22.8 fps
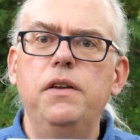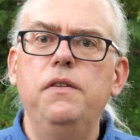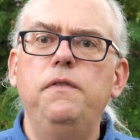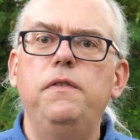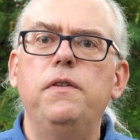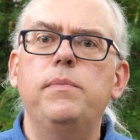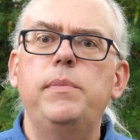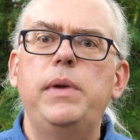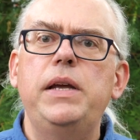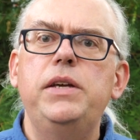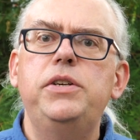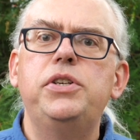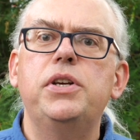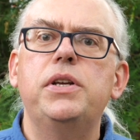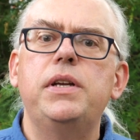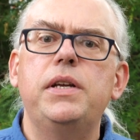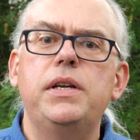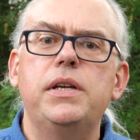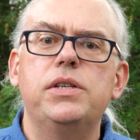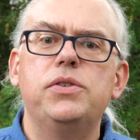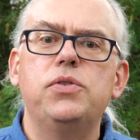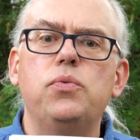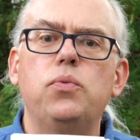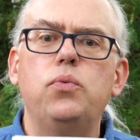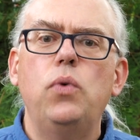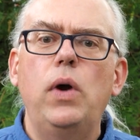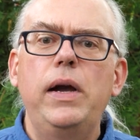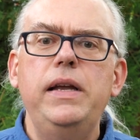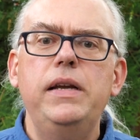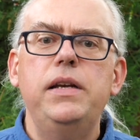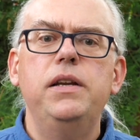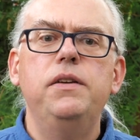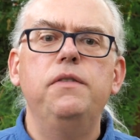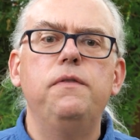information is
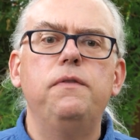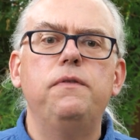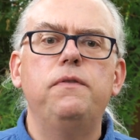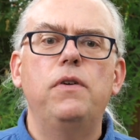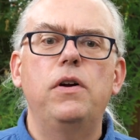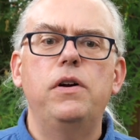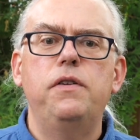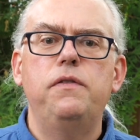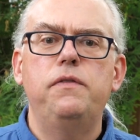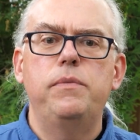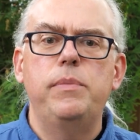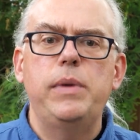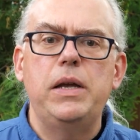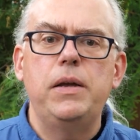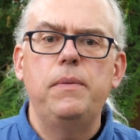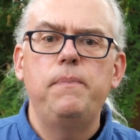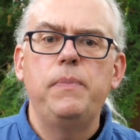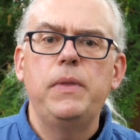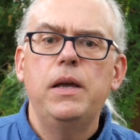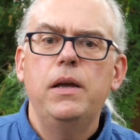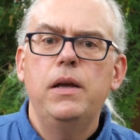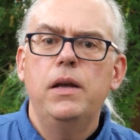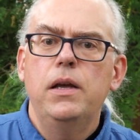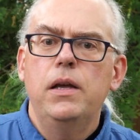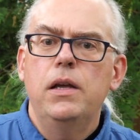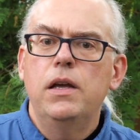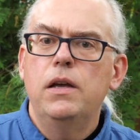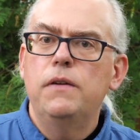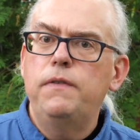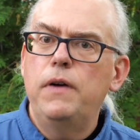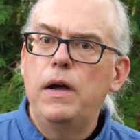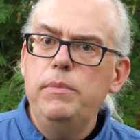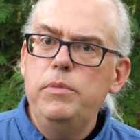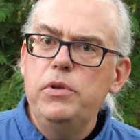right in front of me.
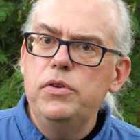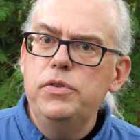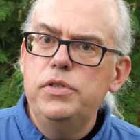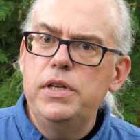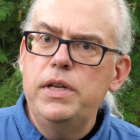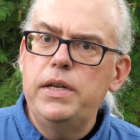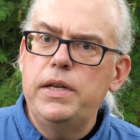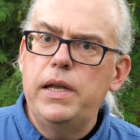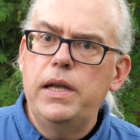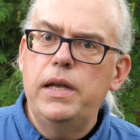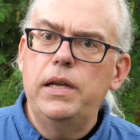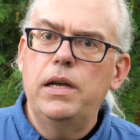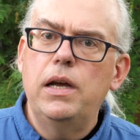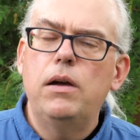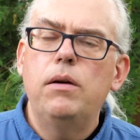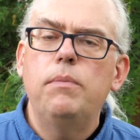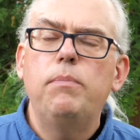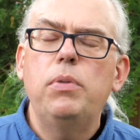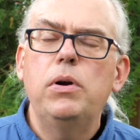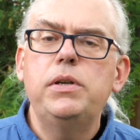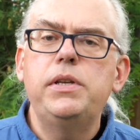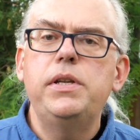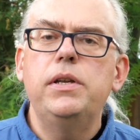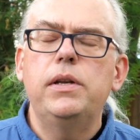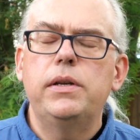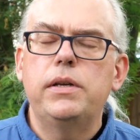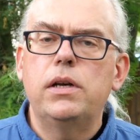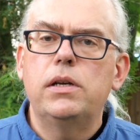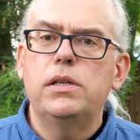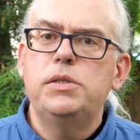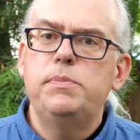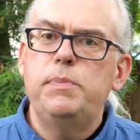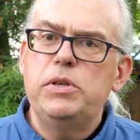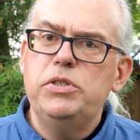If I'm using a, uh,
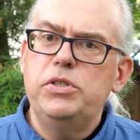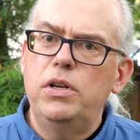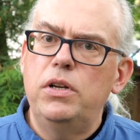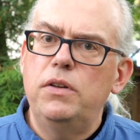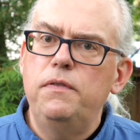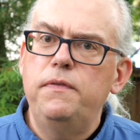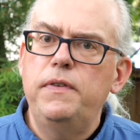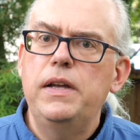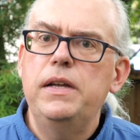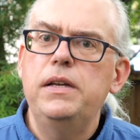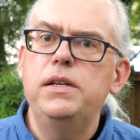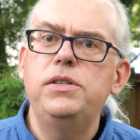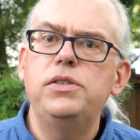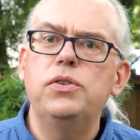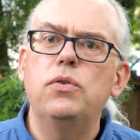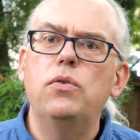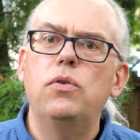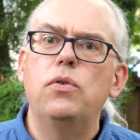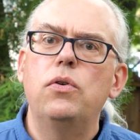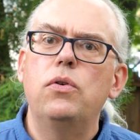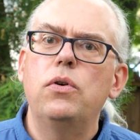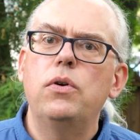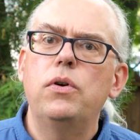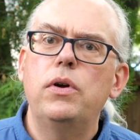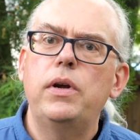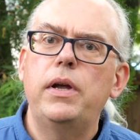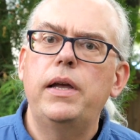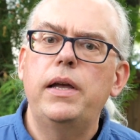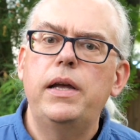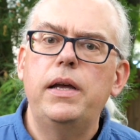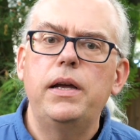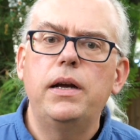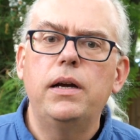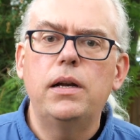a special event or
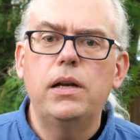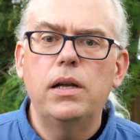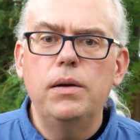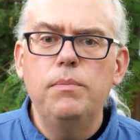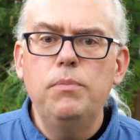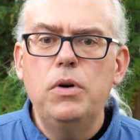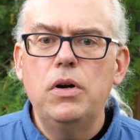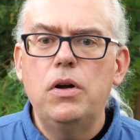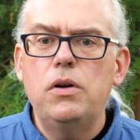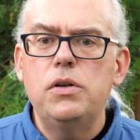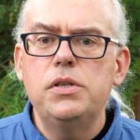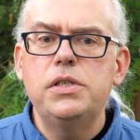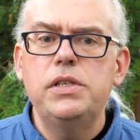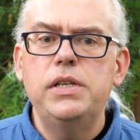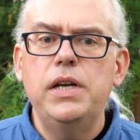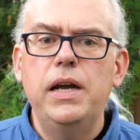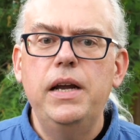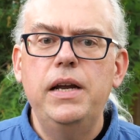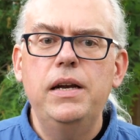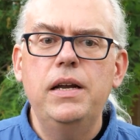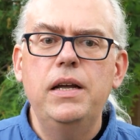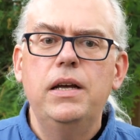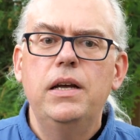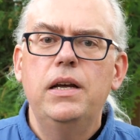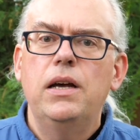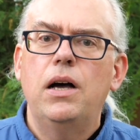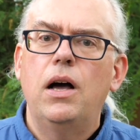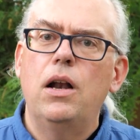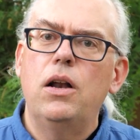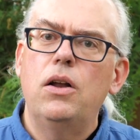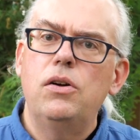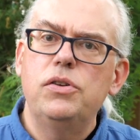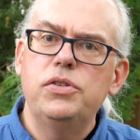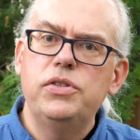a club call sign,
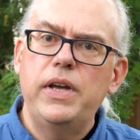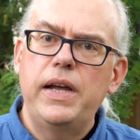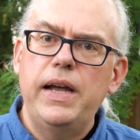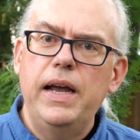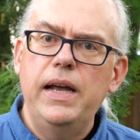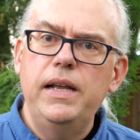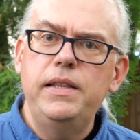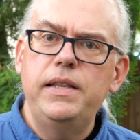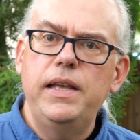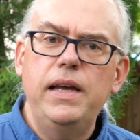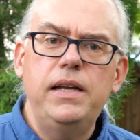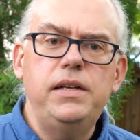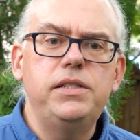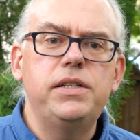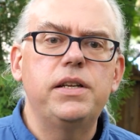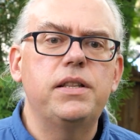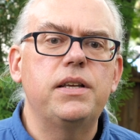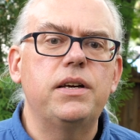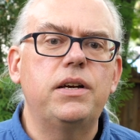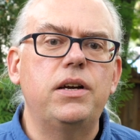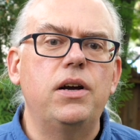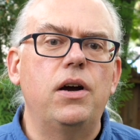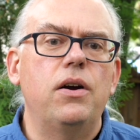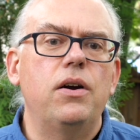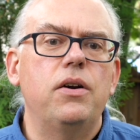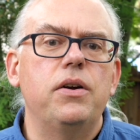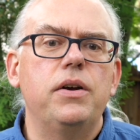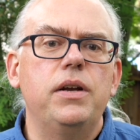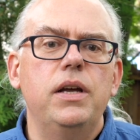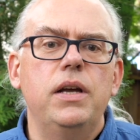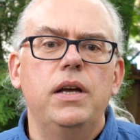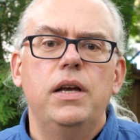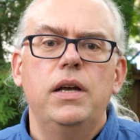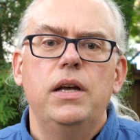I'll also add that to the
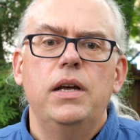card.